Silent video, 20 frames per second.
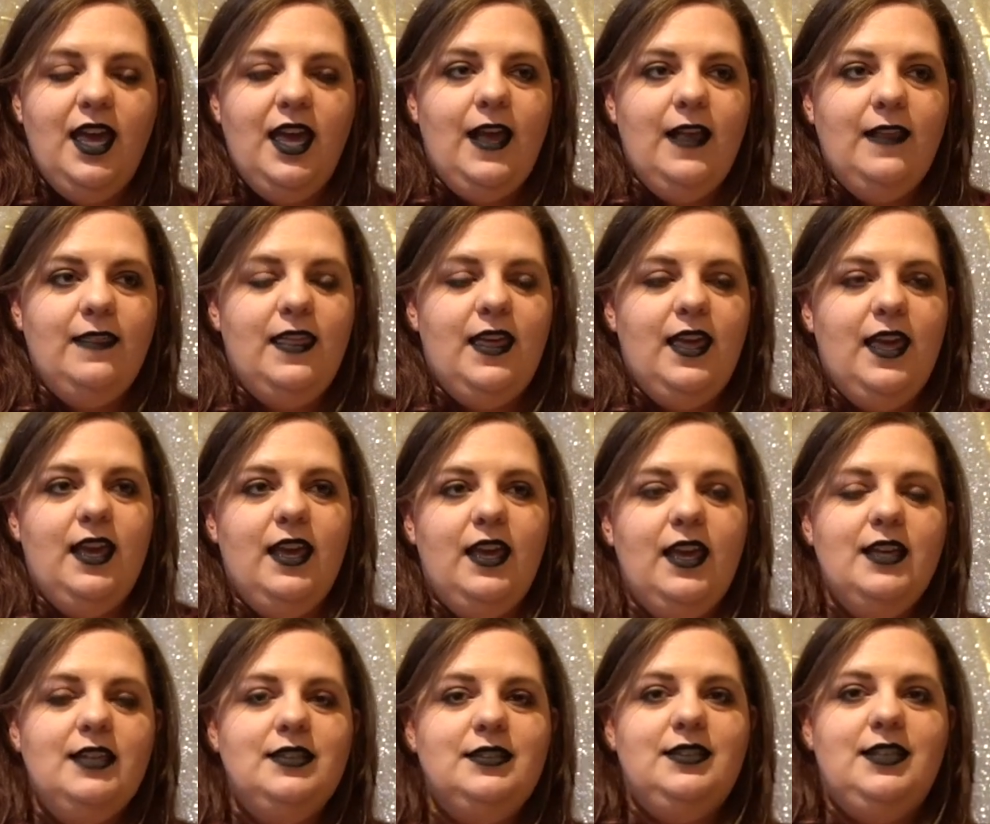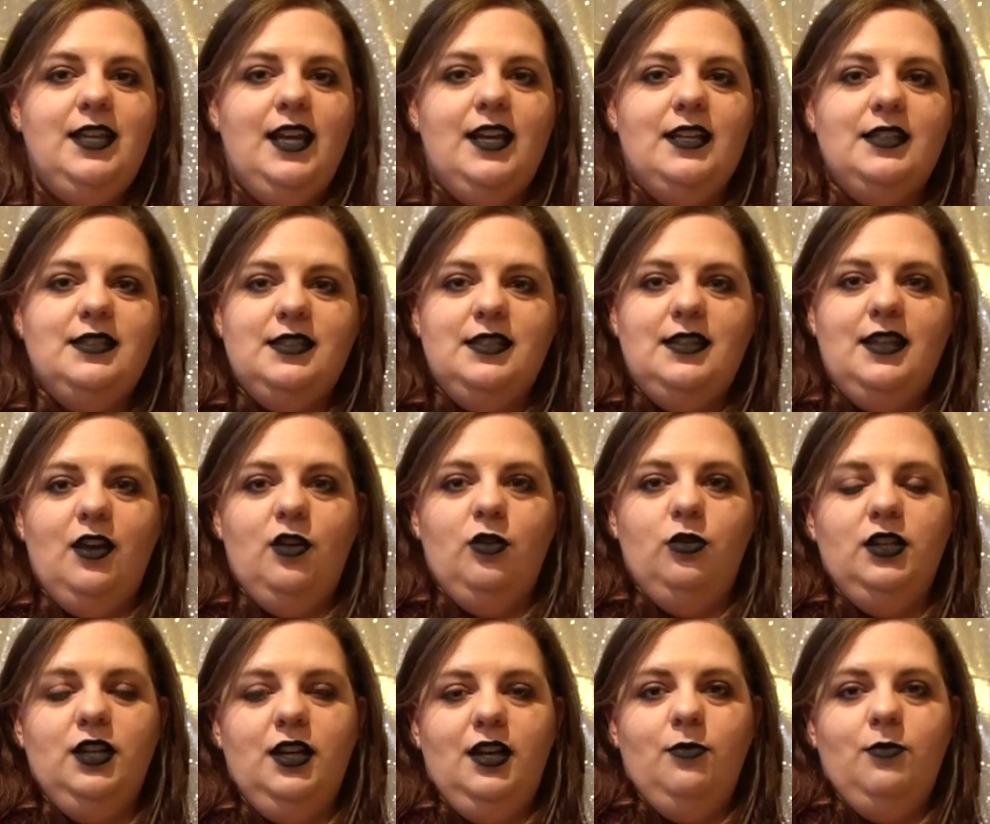and they dance and they
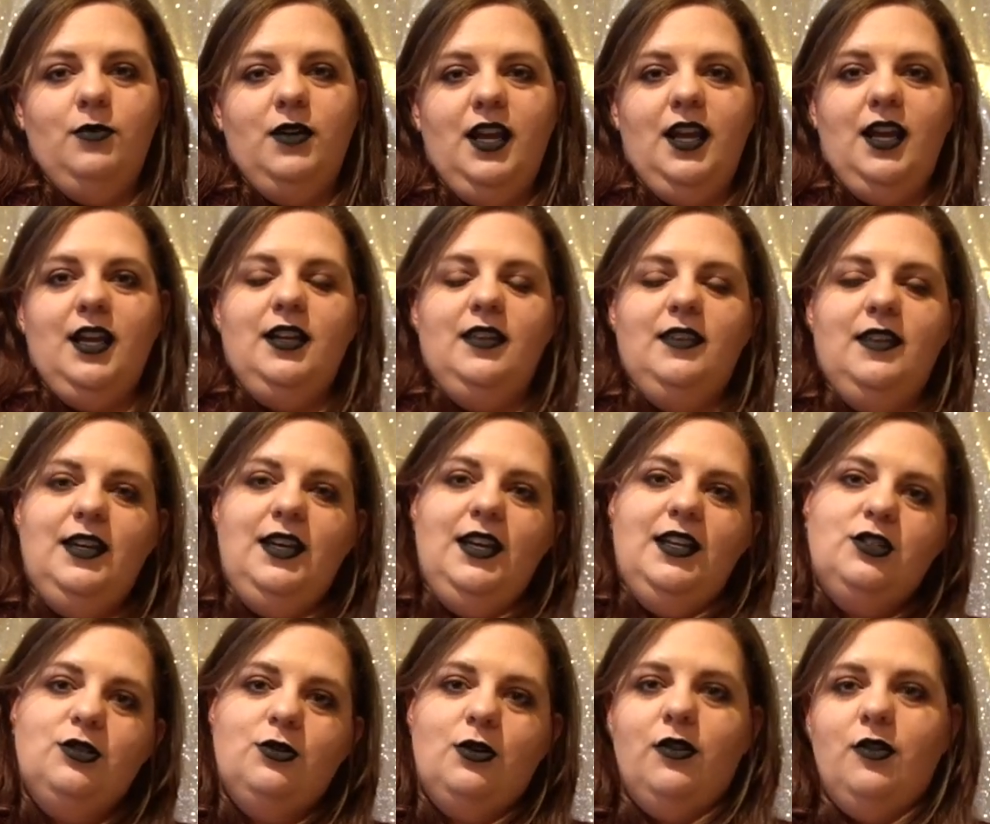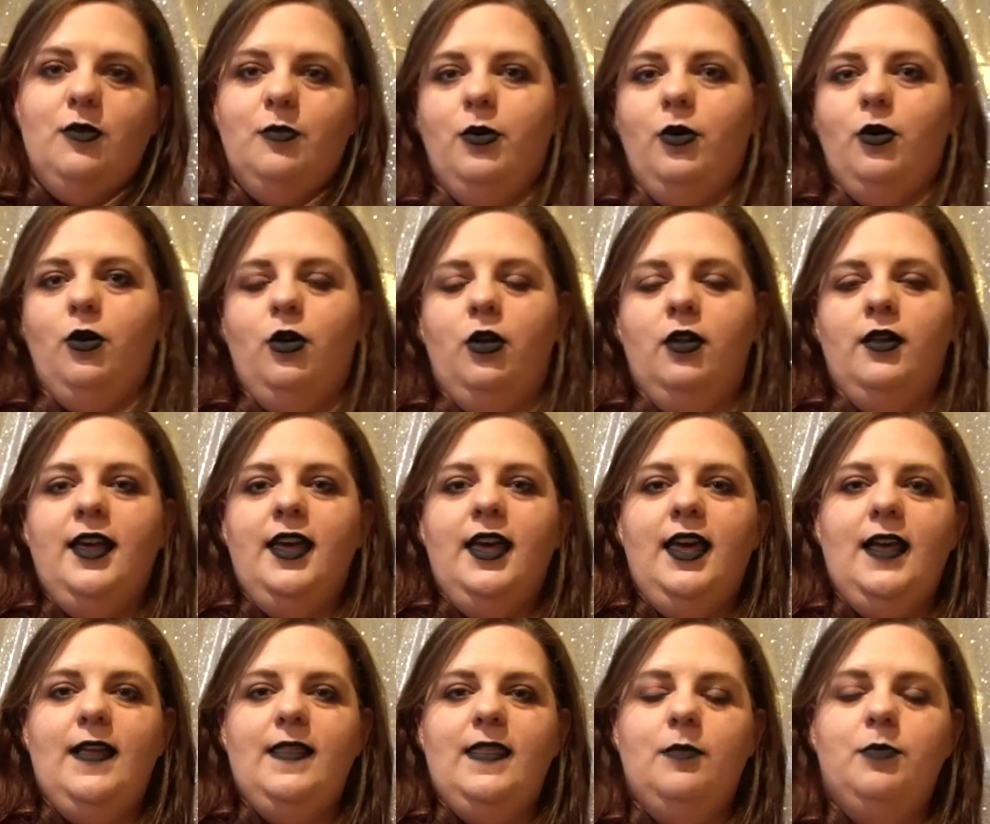hold it in one hand and they dance around the pole
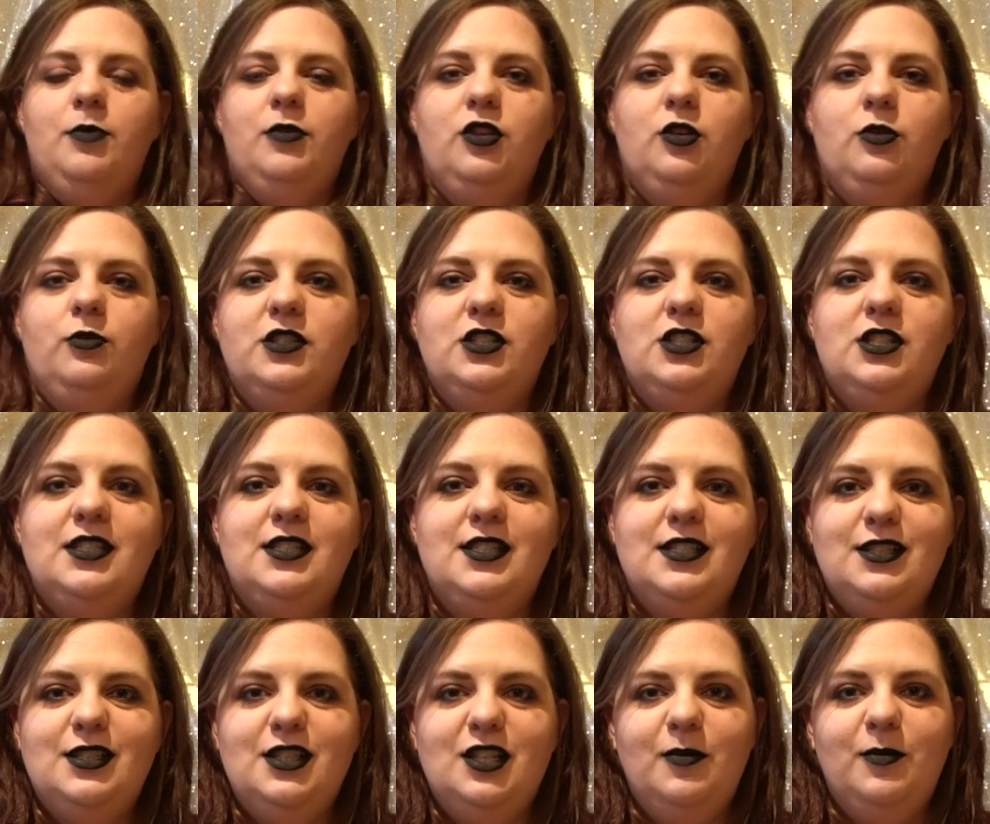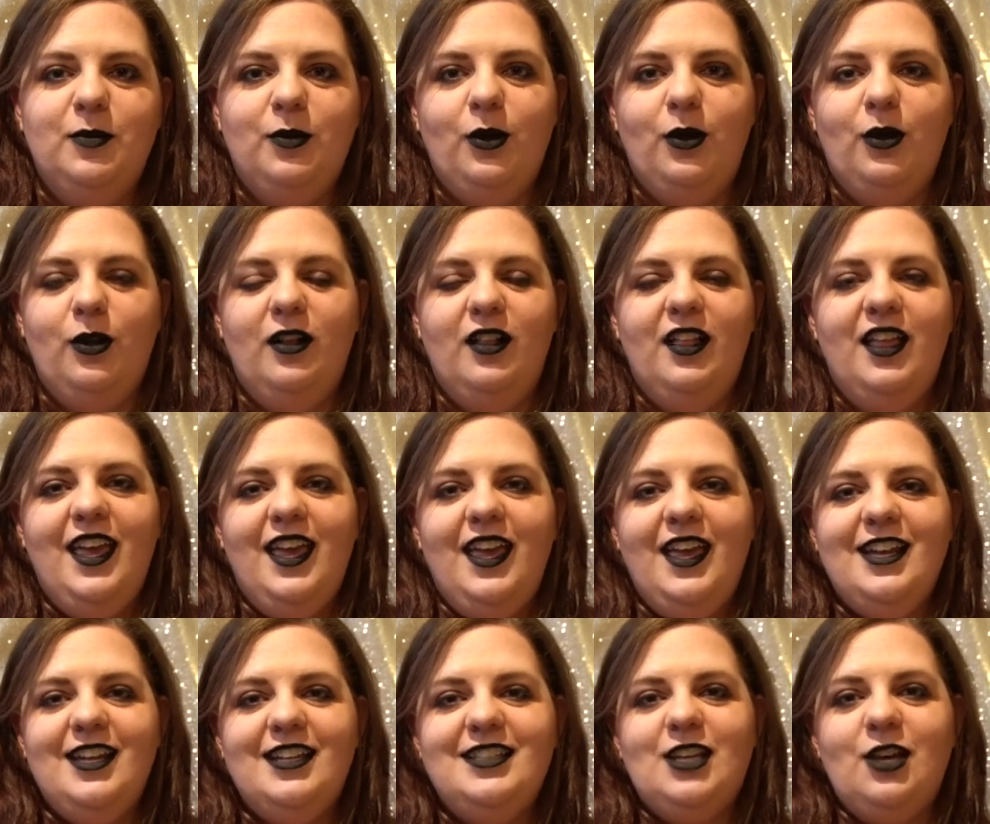and they put their wishes into the pole,
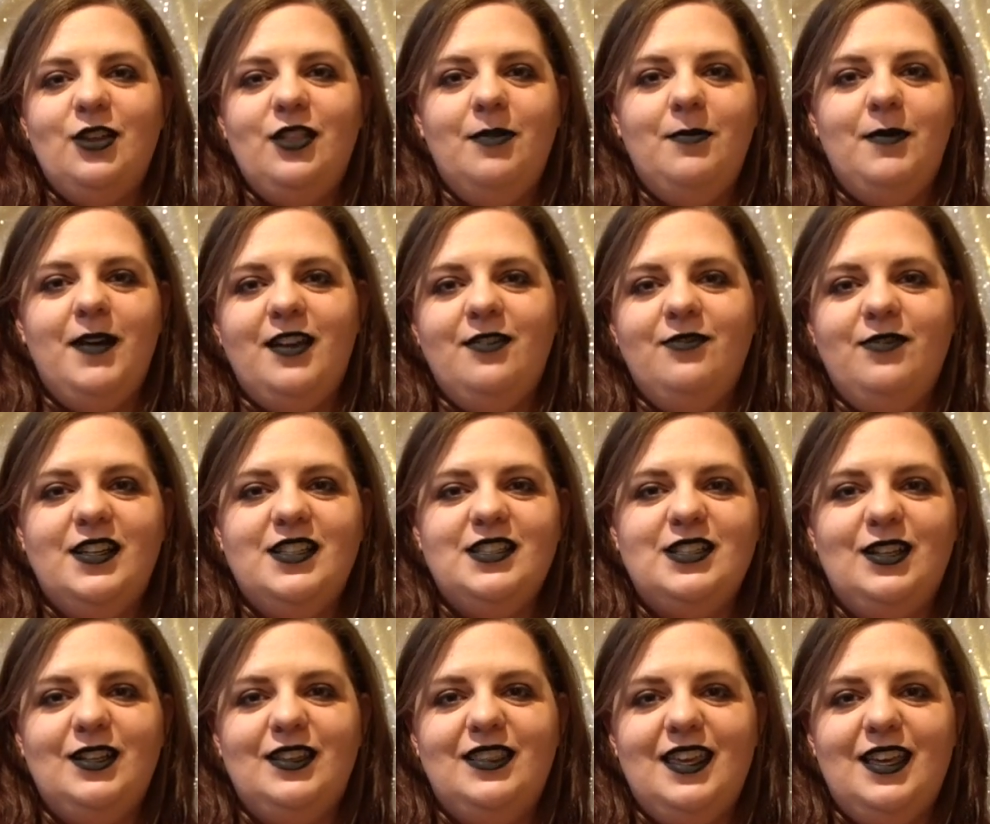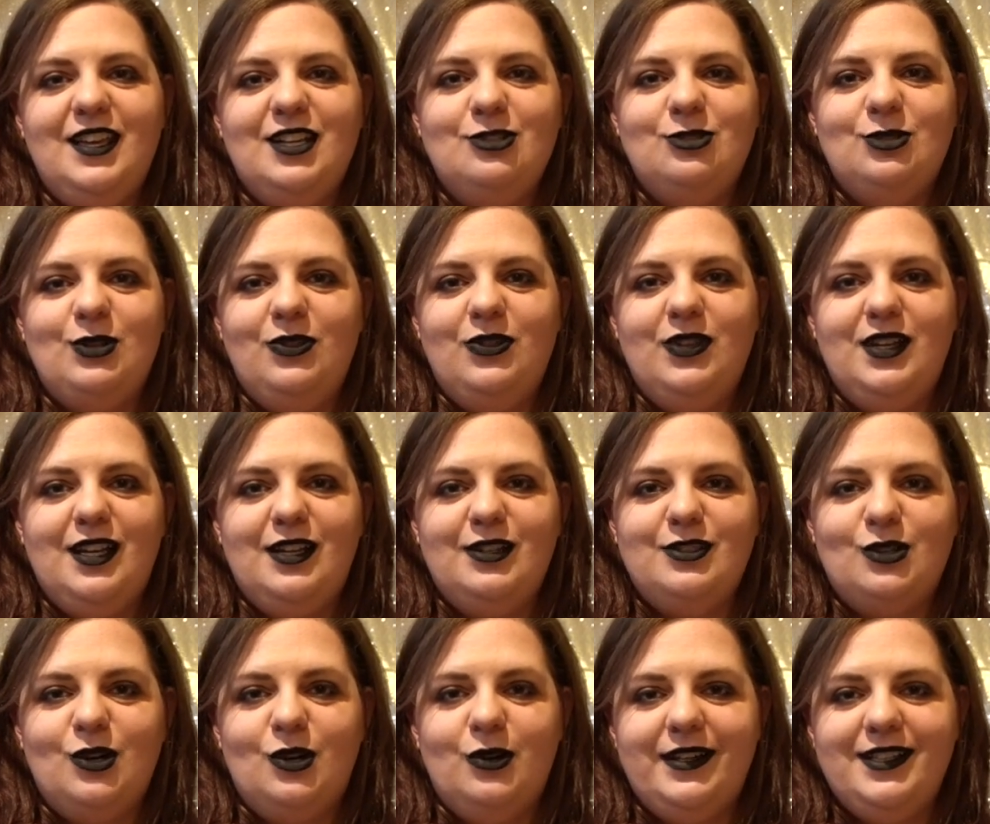and that's how they manifest good things throughout the next
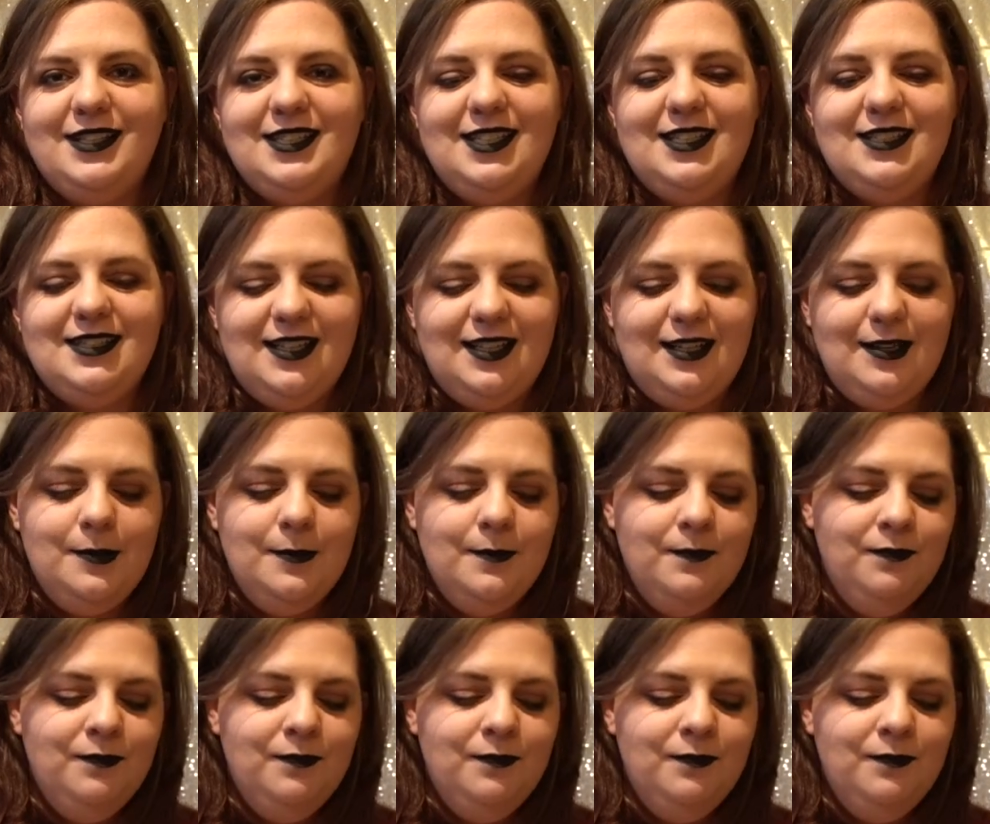growing season.